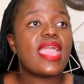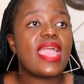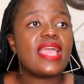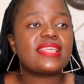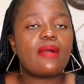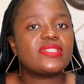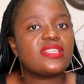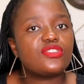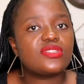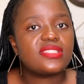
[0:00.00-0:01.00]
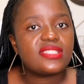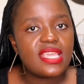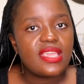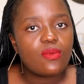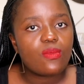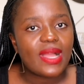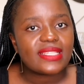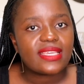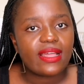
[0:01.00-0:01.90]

And I wanted to see what